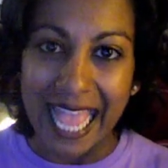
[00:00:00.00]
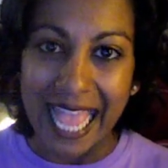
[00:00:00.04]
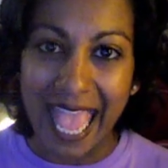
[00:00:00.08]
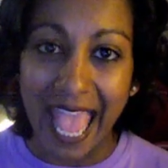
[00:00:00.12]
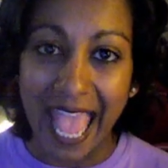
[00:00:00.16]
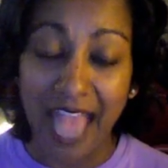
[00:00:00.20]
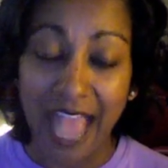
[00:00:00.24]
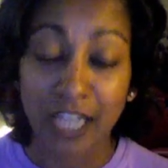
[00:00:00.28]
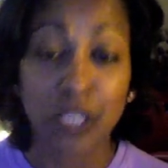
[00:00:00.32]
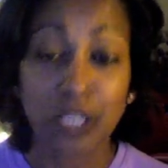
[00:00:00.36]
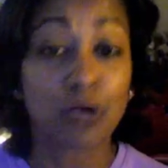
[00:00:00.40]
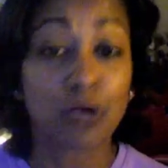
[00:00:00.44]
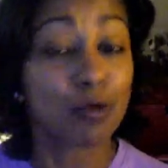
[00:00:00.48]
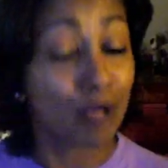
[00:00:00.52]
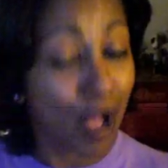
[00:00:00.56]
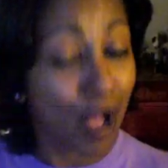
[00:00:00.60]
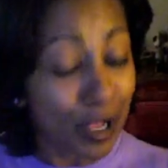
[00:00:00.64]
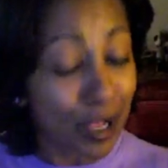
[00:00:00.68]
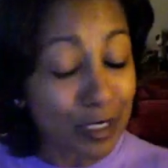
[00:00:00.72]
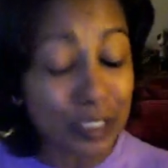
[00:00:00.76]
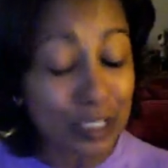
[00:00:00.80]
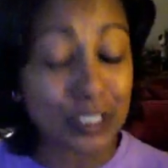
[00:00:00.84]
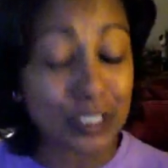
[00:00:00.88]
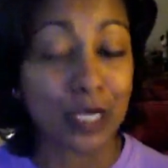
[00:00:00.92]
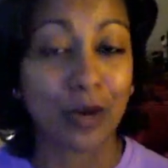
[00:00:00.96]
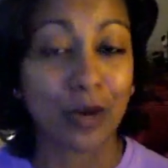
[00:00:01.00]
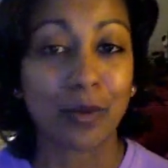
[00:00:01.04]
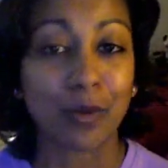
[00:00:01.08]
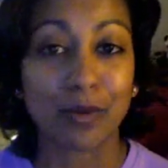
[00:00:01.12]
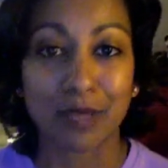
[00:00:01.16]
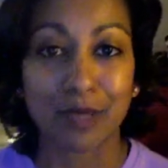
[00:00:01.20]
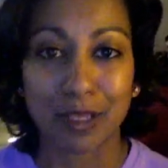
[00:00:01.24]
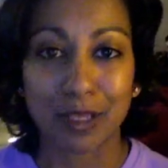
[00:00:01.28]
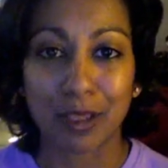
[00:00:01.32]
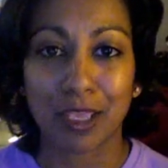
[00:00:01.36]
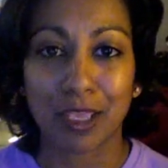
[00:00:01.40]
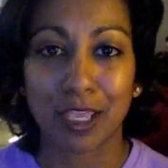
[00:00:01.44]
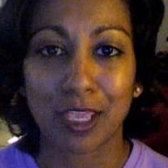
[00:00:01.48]
and you will also
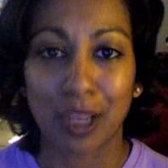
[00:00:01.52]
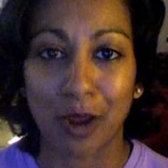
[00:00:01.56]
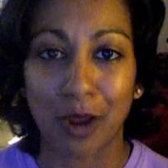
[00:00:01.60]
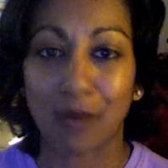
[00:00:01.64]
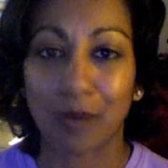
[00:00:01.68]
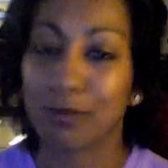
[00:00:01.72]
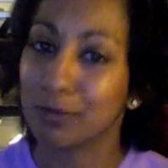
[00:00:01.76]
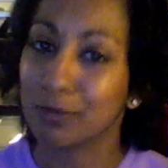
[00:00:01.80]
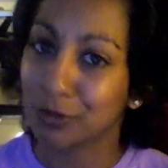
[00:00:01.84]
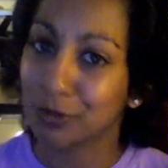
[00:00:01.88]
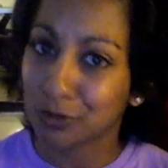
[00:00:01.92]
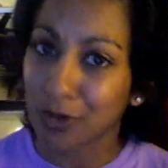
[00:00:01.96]
you know,